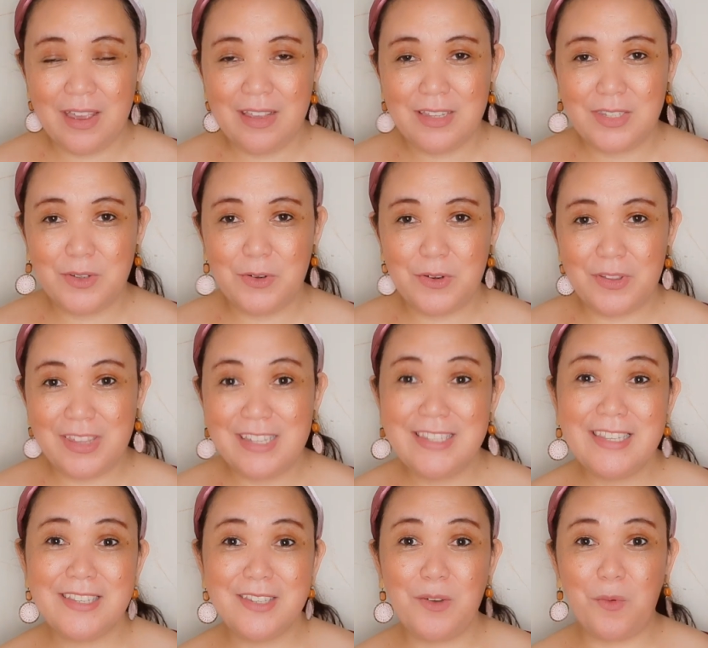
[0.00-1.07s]
So this
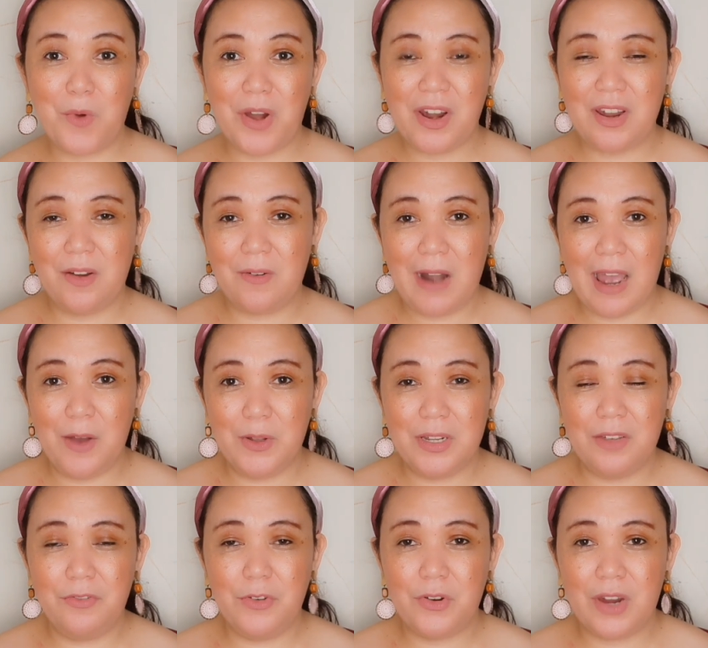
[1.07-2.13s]
is the workaround
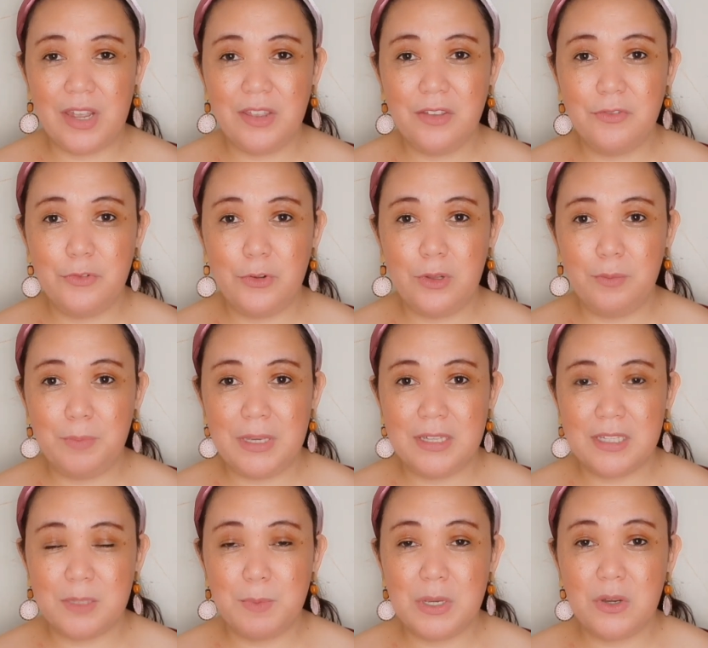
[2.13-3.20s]
if you're in the
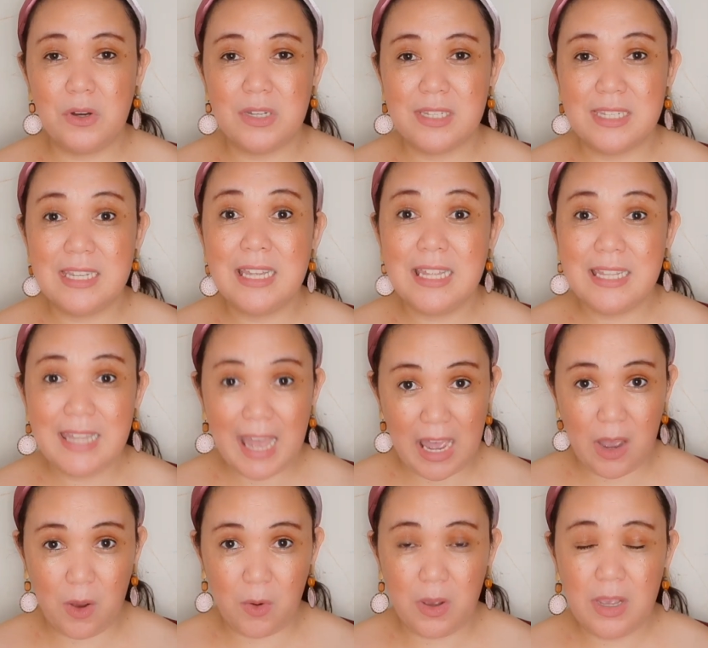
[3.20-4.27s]
Philippines, because
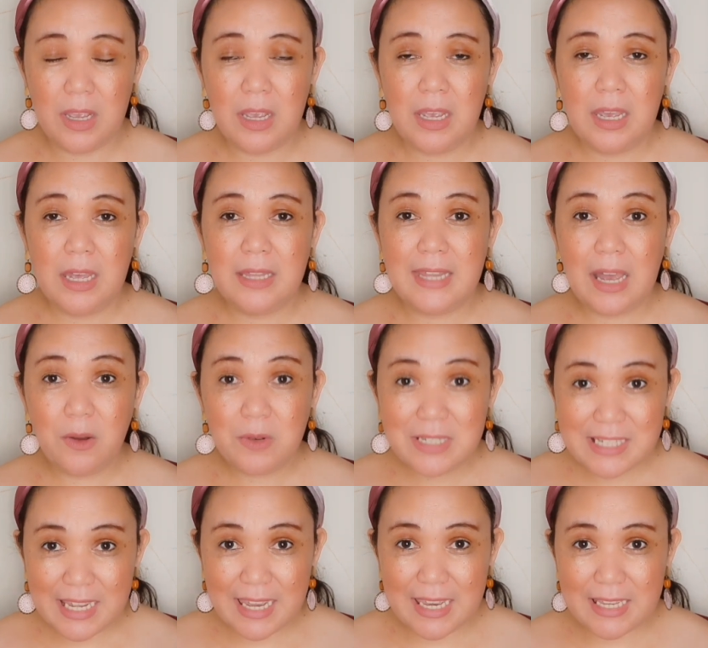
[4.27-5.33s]

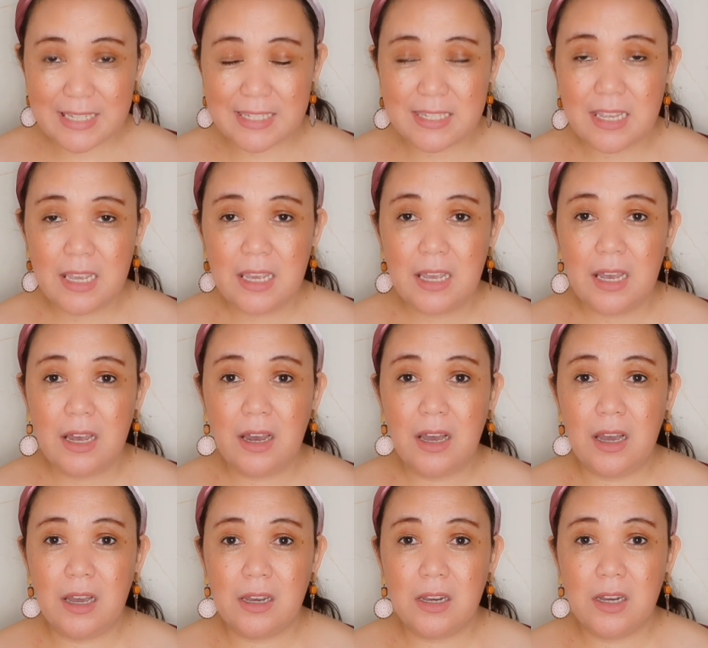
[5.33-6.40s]
nowadays,
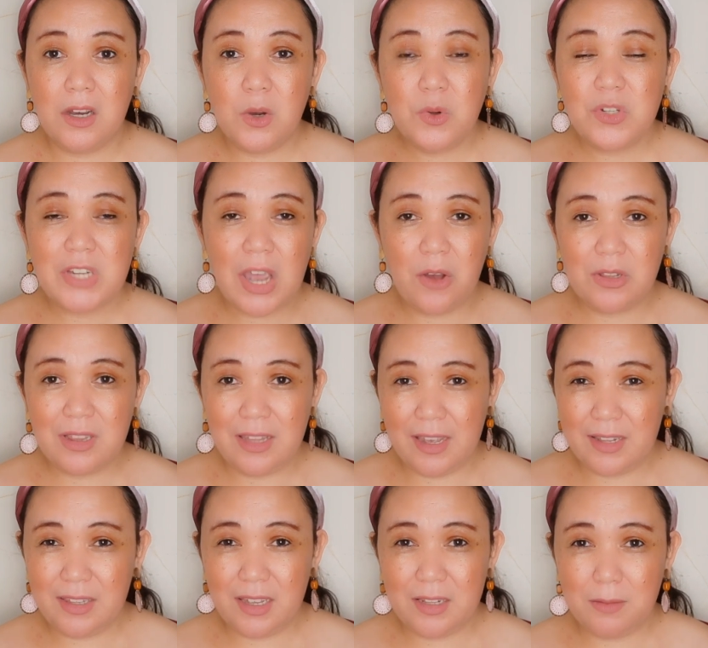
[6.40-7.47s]
Coach
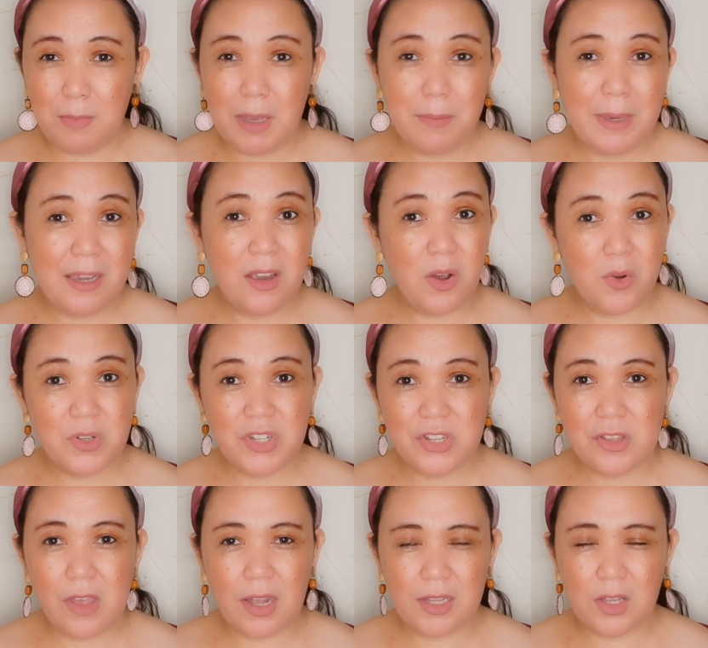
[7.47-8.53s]
outlet and maybe
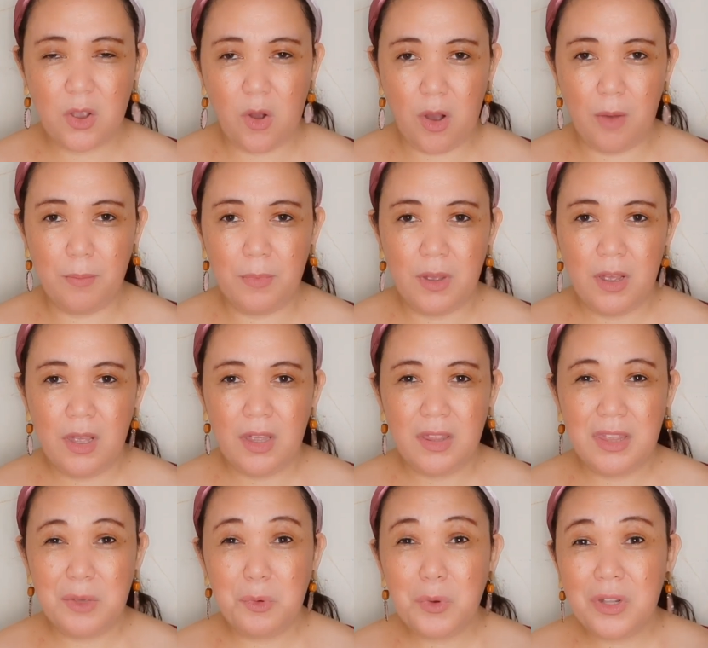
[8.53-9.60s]
coach.com,
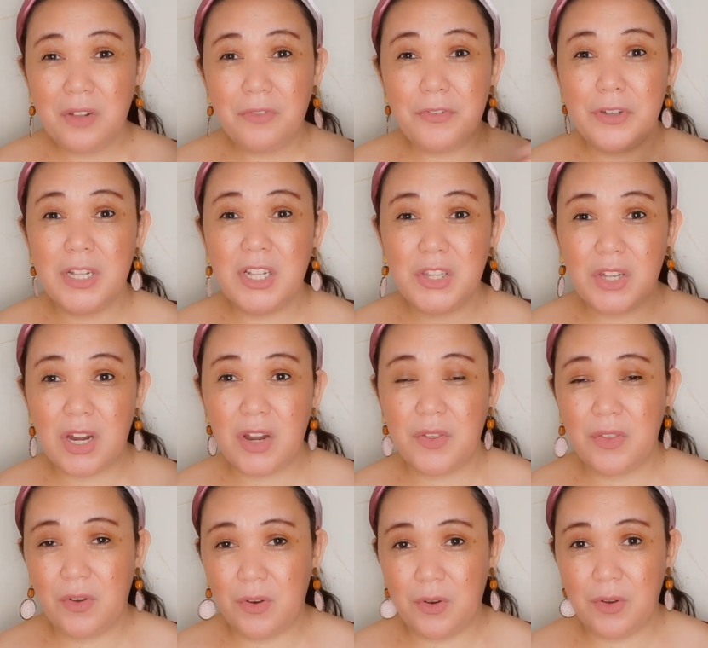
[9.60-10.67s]
they will filter
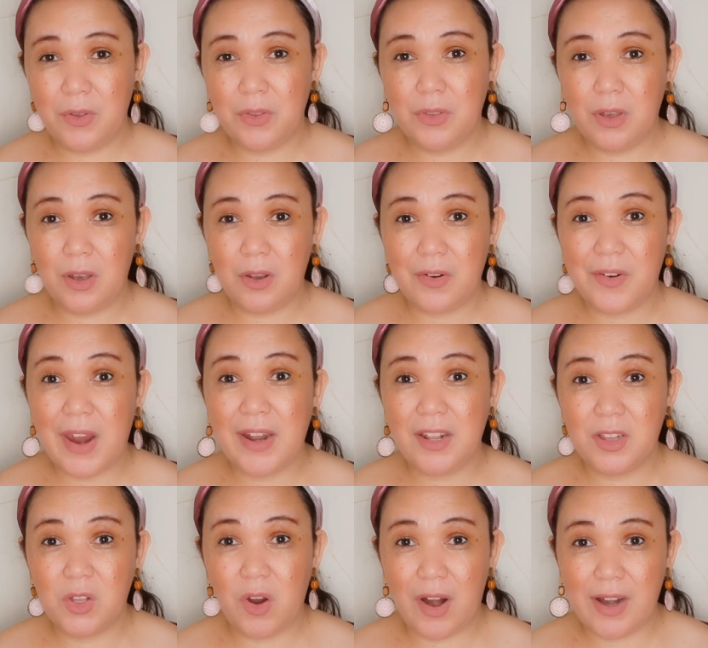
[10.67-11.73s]
the
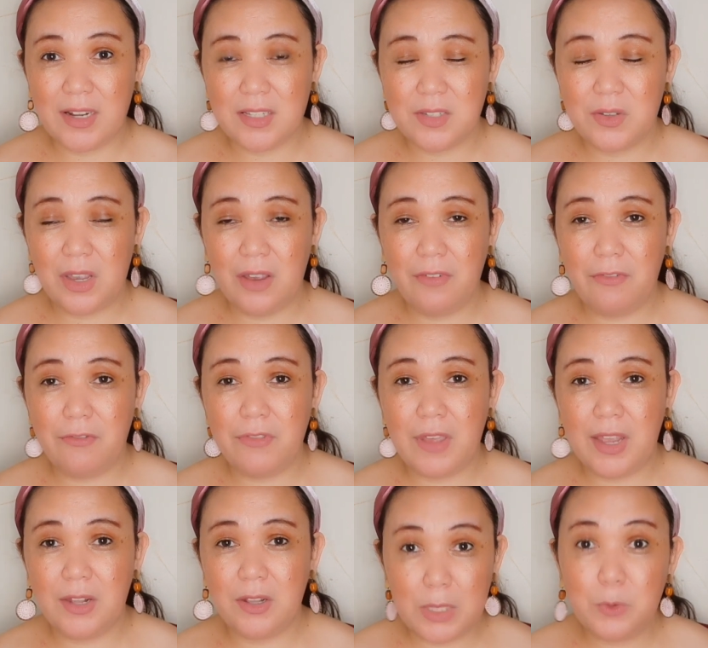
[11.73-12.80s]
credit card. So if
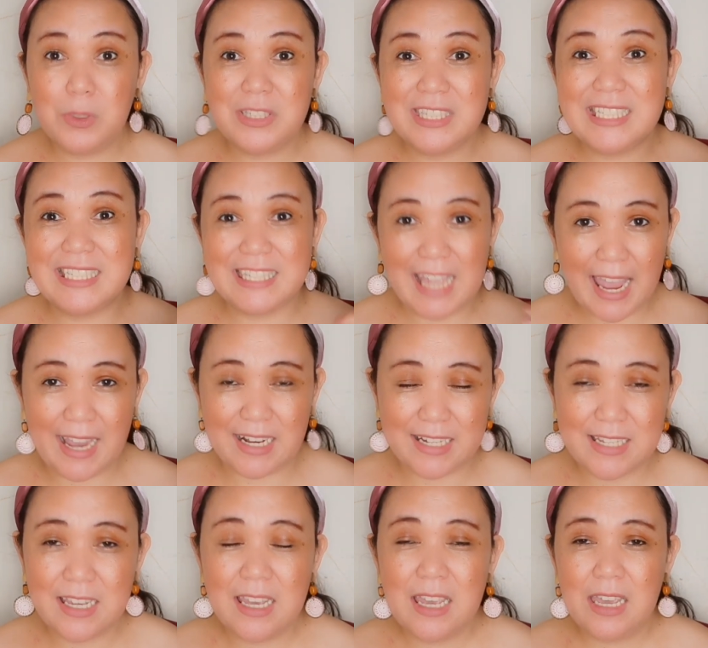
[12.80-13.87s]
they will
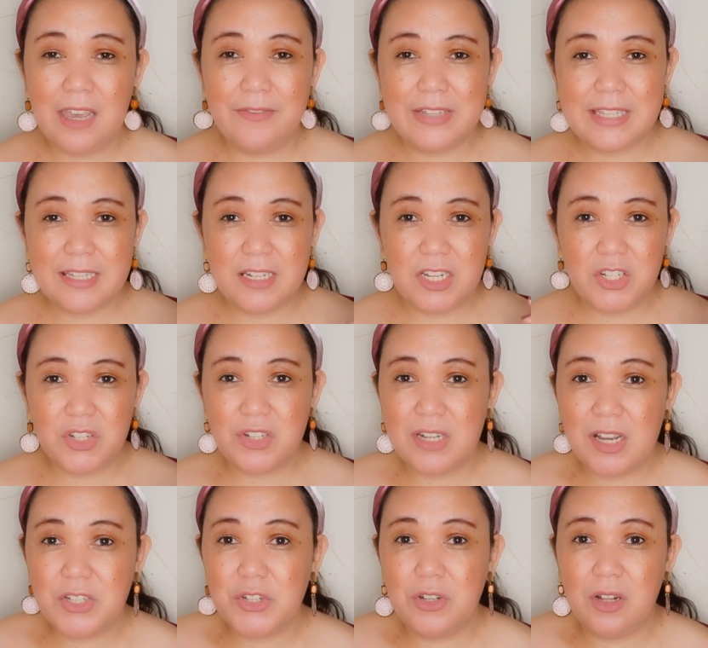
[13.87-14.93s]
detect if it's an
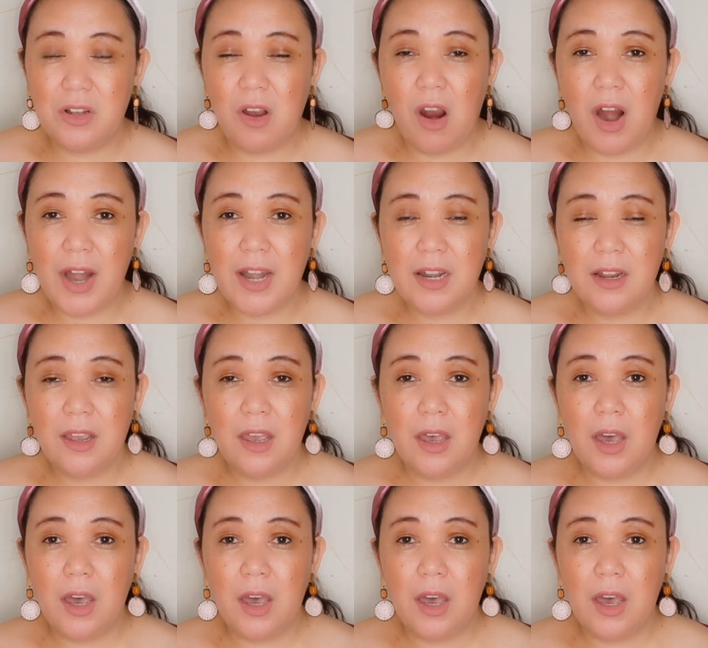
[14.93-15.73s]
international card,